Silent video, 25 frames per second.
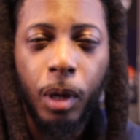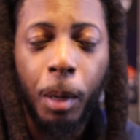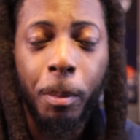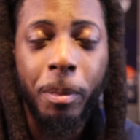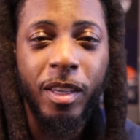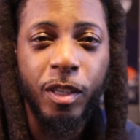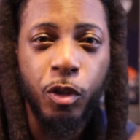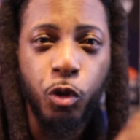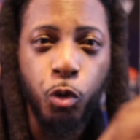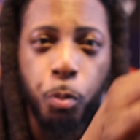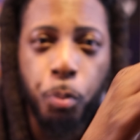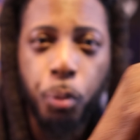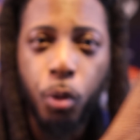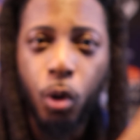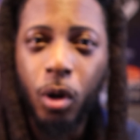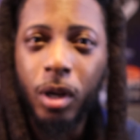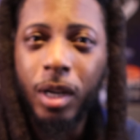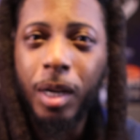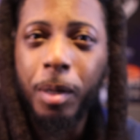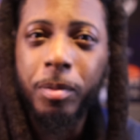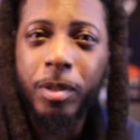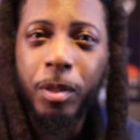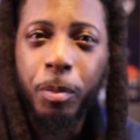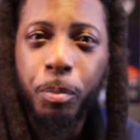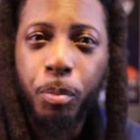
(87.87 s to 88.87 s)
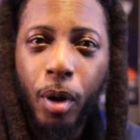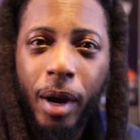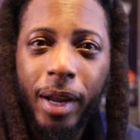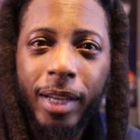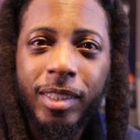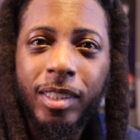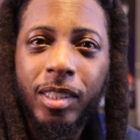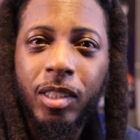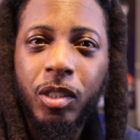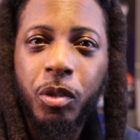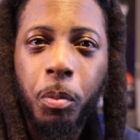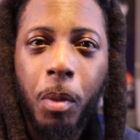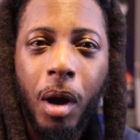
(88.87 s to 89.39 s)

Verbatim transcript: I mean, you pulled up the Brazy's